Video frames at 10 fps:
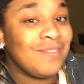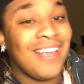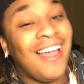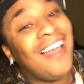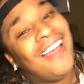
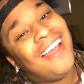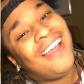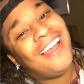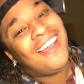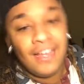
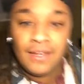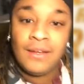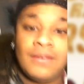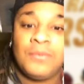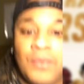
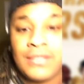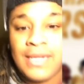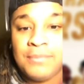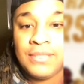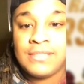Work
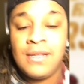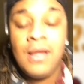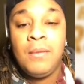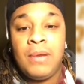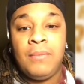that puss.
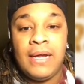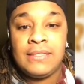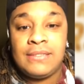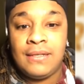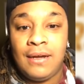But
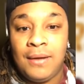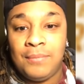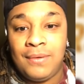anyways, um,